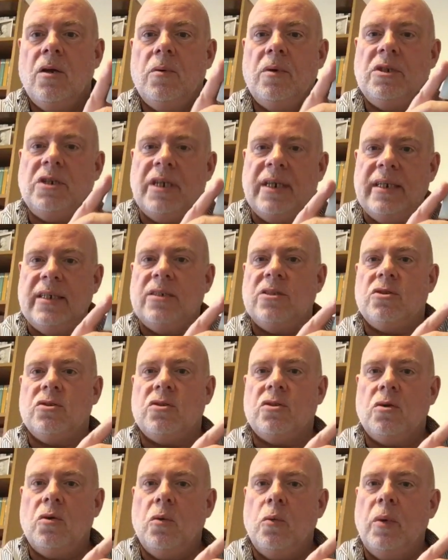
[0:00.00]
which
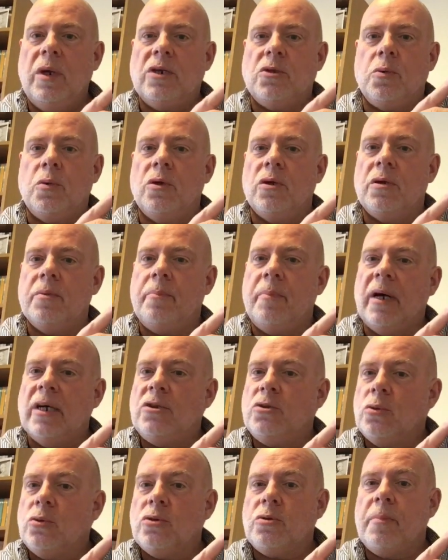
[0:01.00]
is Wychwood by
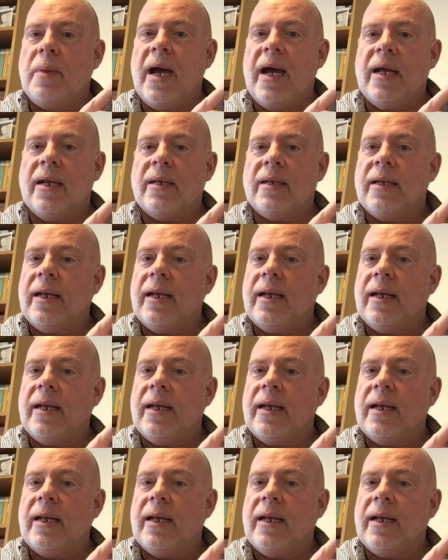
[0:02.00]
George Mann.